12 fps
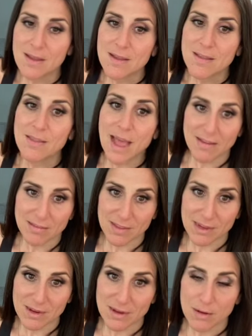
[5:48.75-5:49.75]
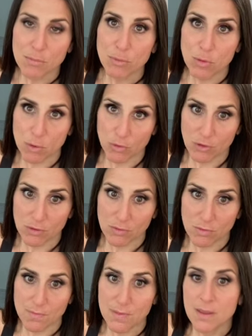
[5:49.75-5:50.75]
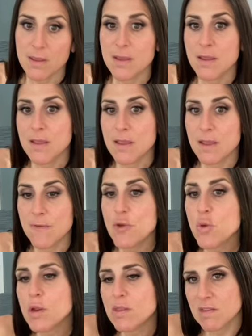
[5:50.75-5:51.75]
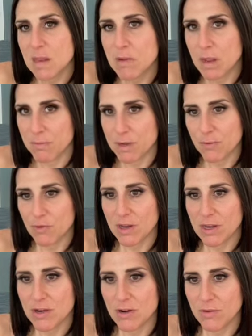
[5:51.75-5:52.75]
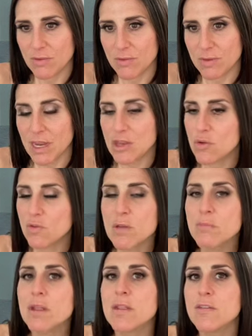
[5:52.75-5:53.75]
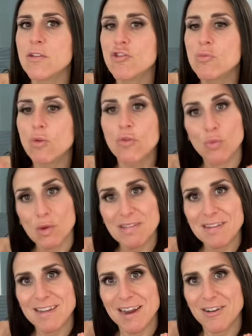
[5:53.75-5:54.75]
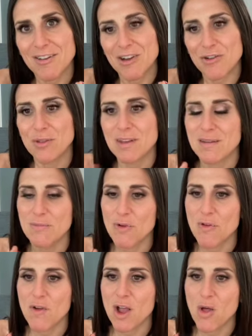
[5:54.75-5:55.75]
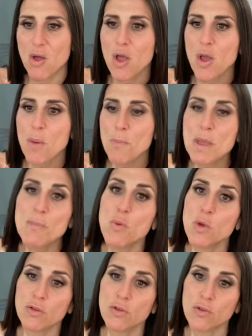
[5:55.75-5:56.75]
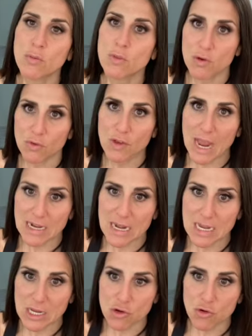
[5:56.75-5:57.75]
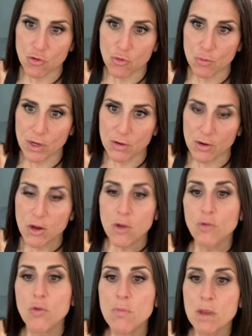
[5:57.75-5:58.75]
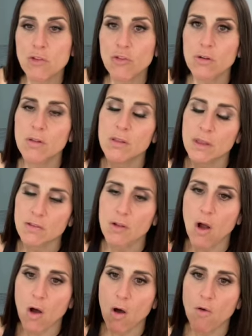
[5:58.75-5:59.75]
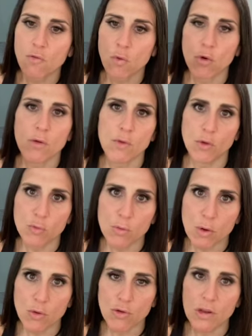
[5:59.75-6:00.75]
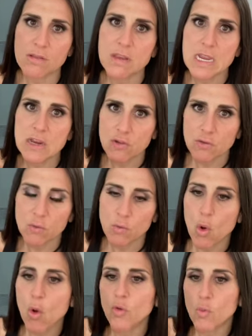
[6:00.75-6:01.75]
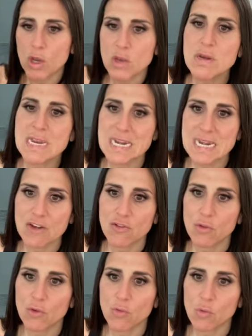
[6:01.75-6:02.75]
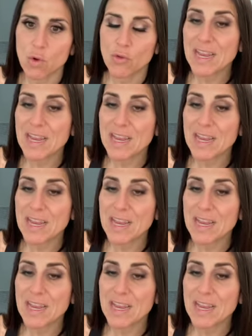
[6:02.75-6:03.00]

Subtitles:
Lastly, promotions. If you were at the same company for 10 years and you simply listed your most recent title on your LinkedIn profile, people will assume that you're stagnating in your career. So make sure to list all 4 of those promotions, each of the roles, what you did in each of those roles,